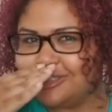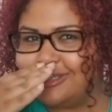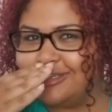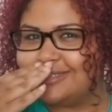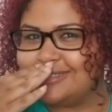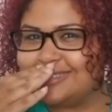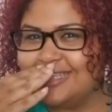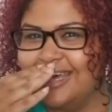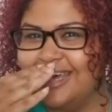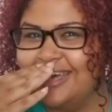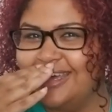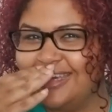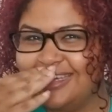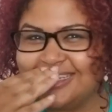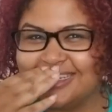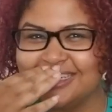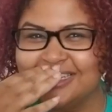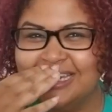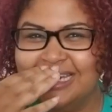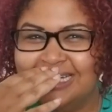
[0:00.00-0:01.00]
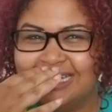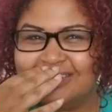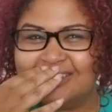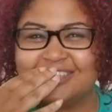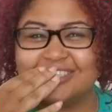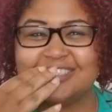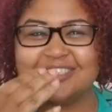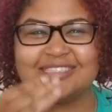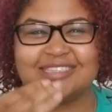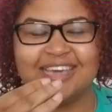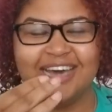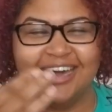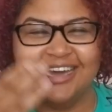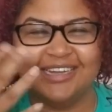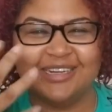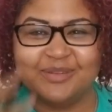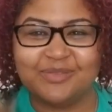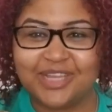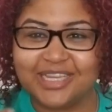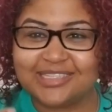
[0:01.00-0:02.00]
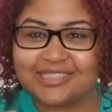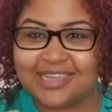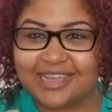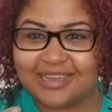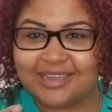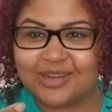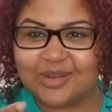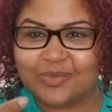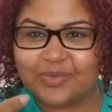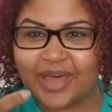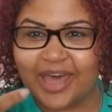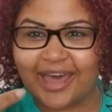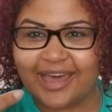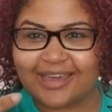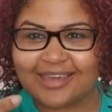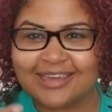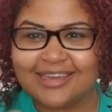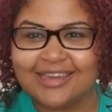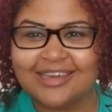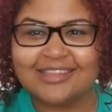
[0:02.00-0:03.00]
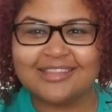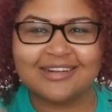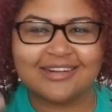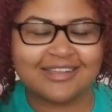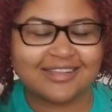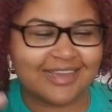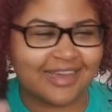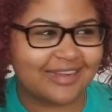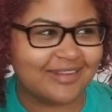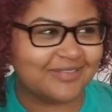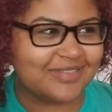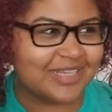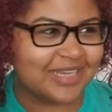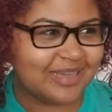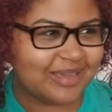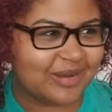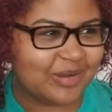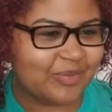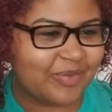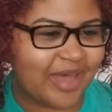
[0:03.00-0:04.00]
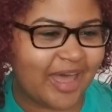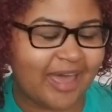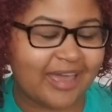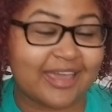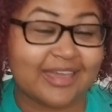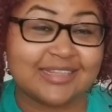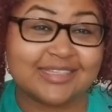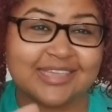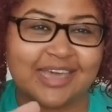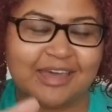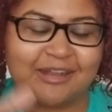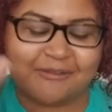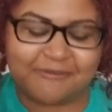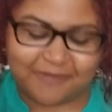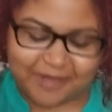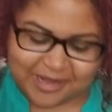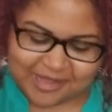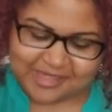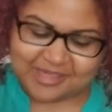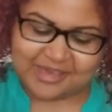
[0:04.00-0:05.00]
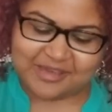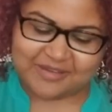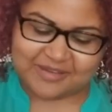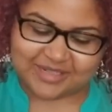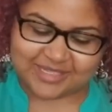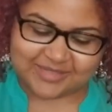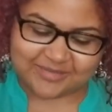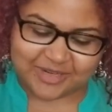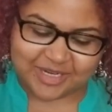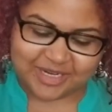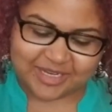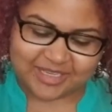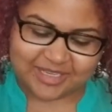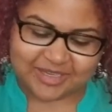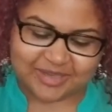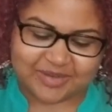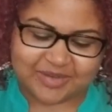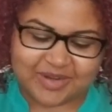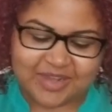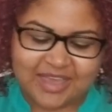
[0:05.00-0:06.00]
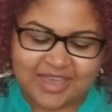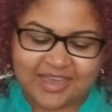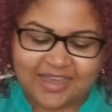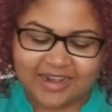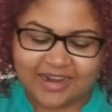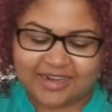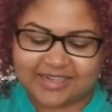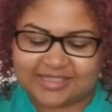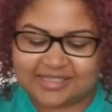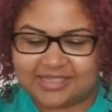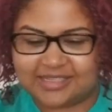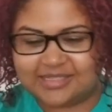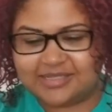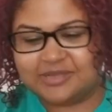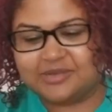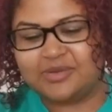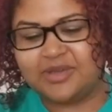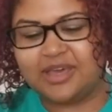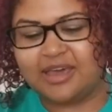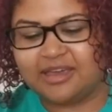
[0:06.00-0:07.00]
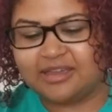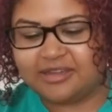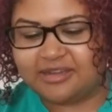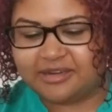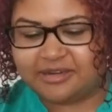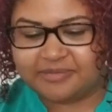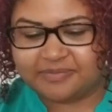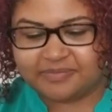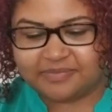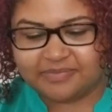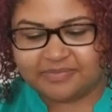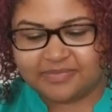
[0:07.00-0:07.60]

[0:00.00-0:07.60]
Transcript: It's like, they're just kind of like taken aback. They're kind of taken aback. It's kind of funny though. It's very cute. All right, so let's see what we got here.